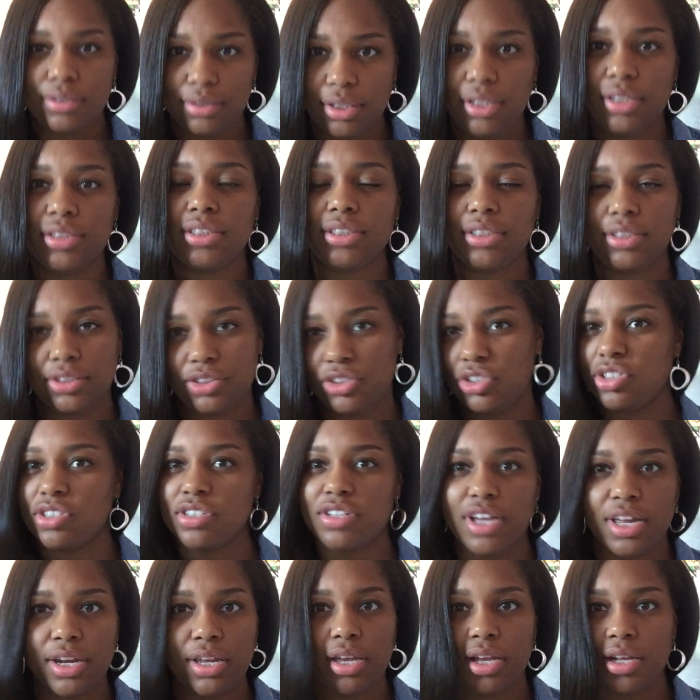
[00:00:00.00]
let's
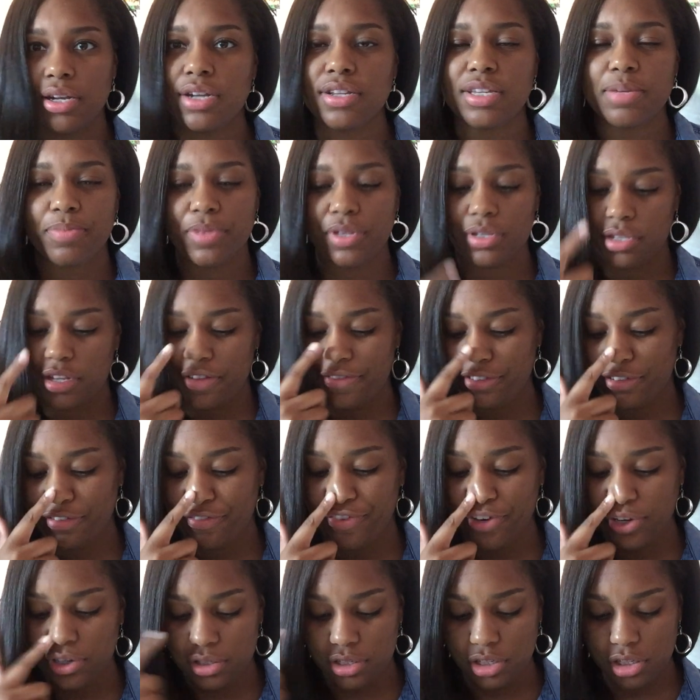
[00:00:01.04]
just kind of get into some of the stuff.
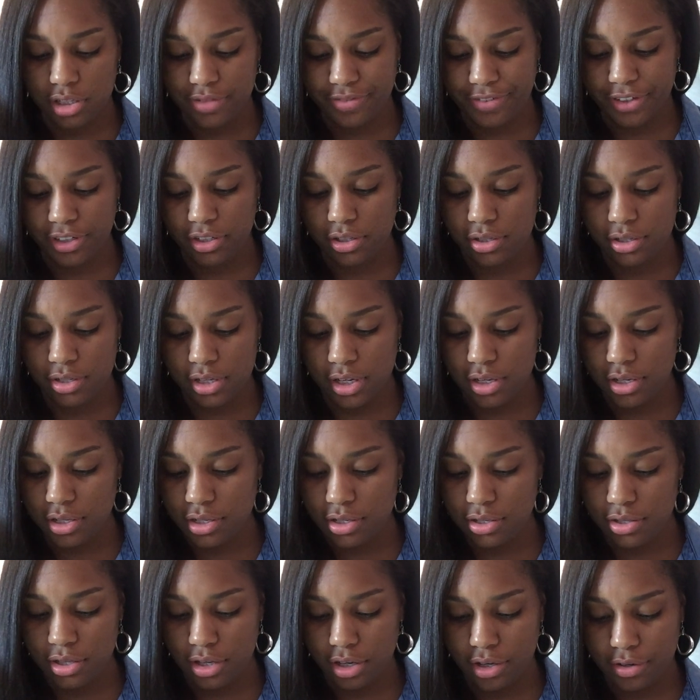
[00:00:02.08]
So first things first
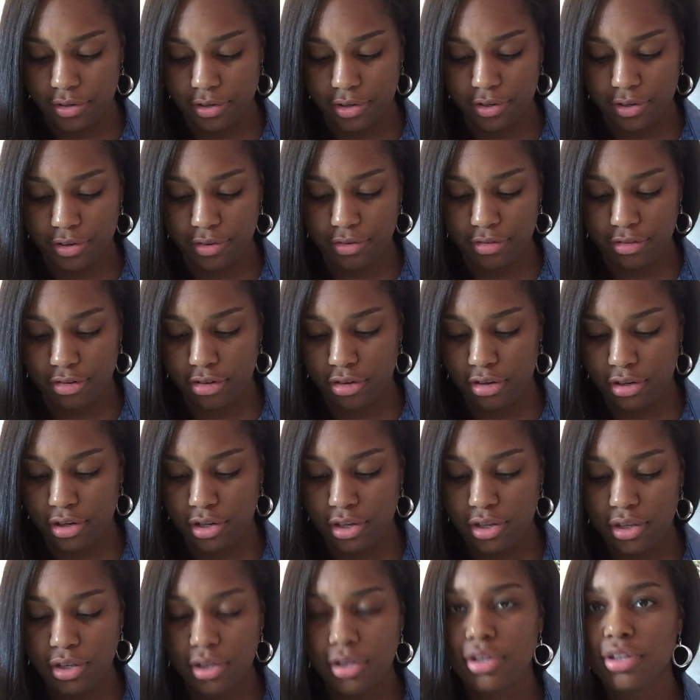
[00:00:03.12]
is
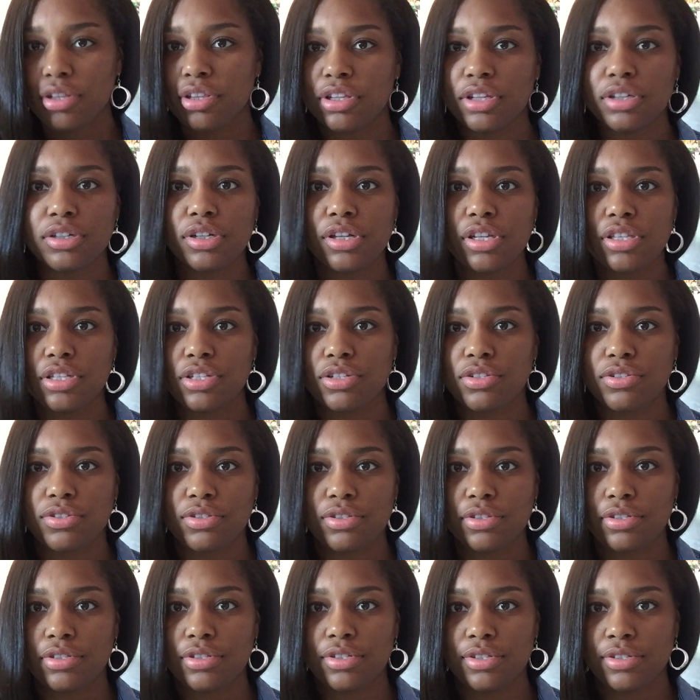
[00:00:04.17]
literally the
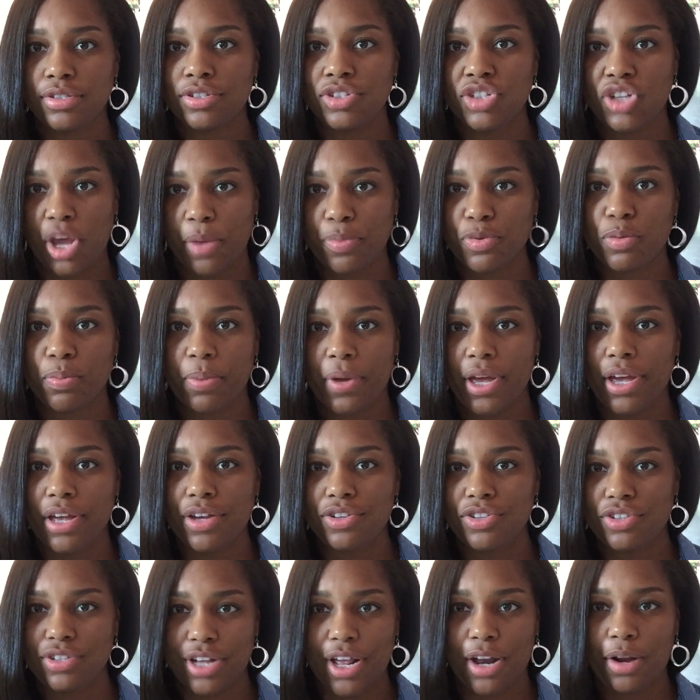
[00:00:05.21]
chapter
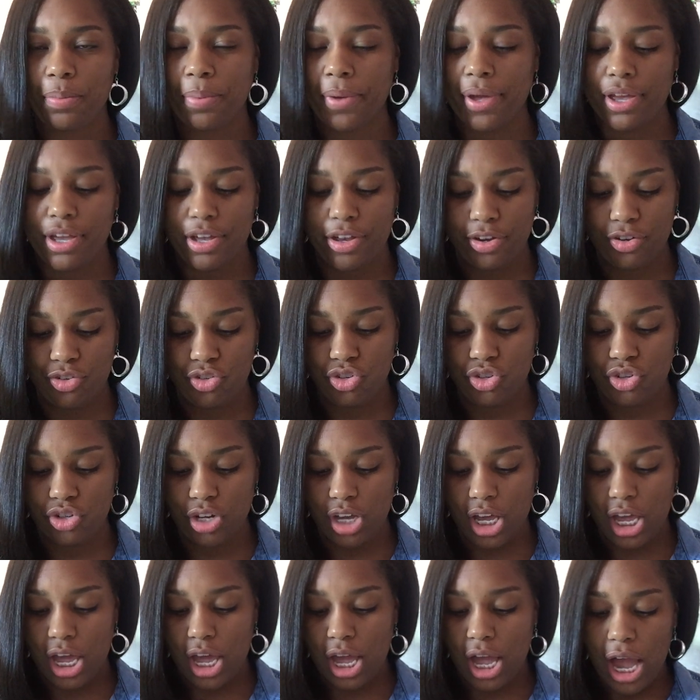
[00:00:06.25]
page, title page.
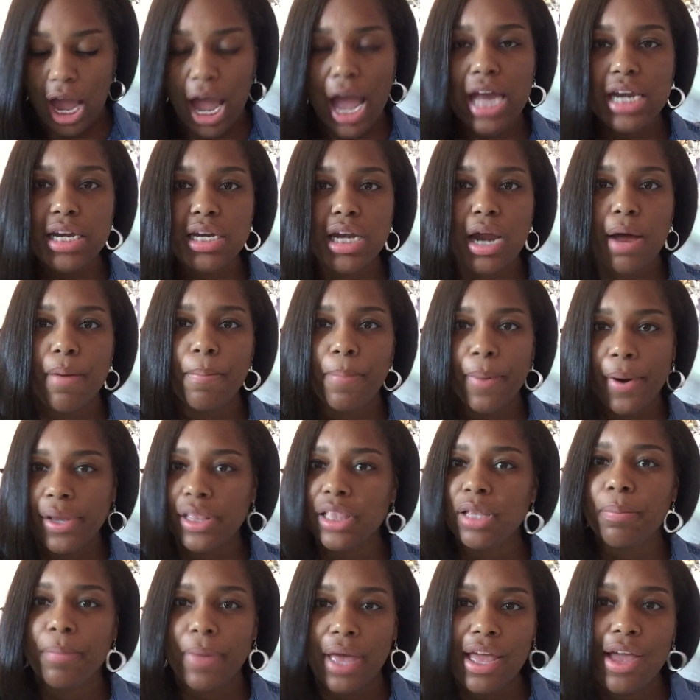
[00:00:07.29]
And
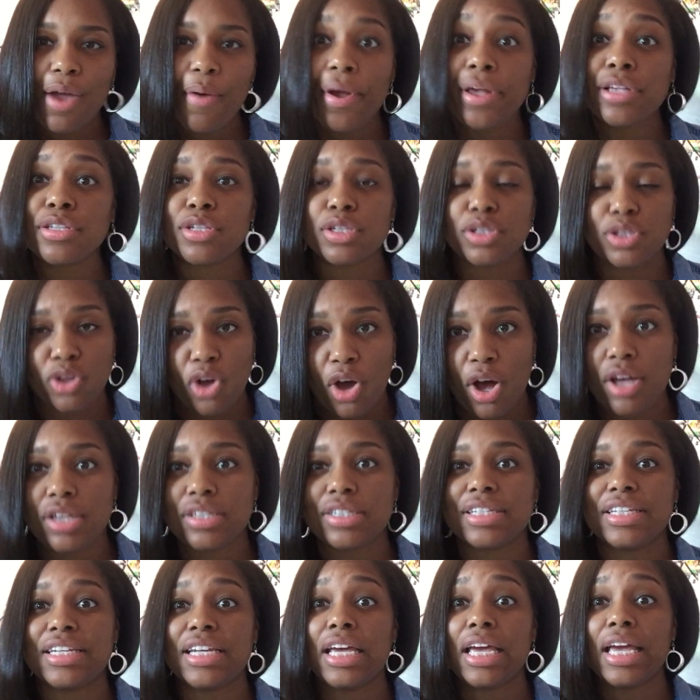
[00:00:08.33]
Bartolomeo has
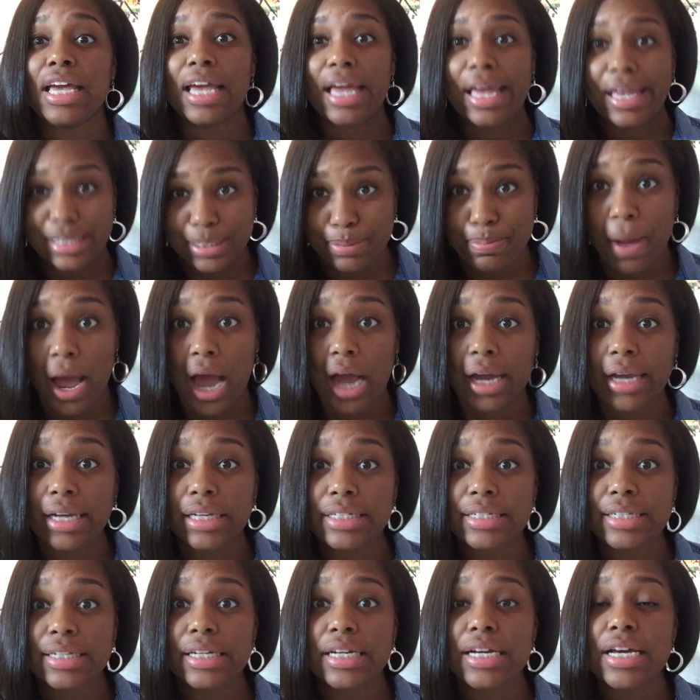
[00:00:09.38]
lost his
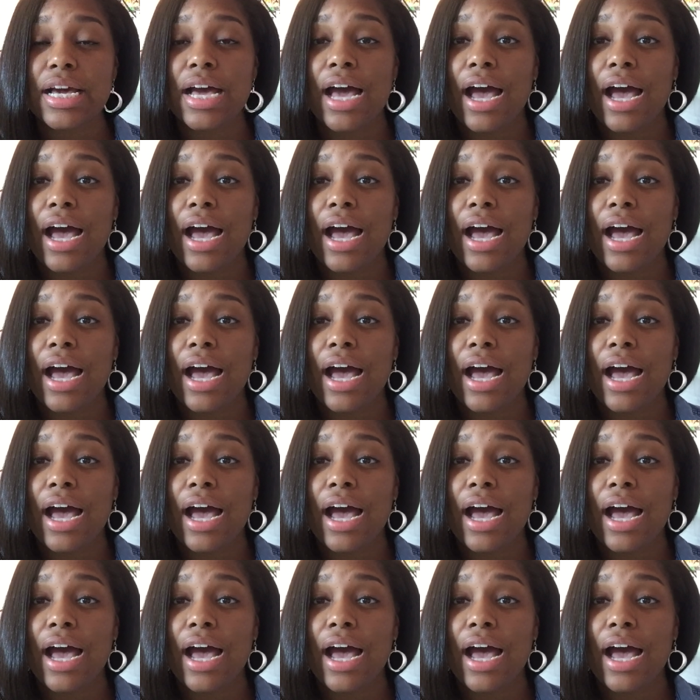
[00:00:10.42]
mind.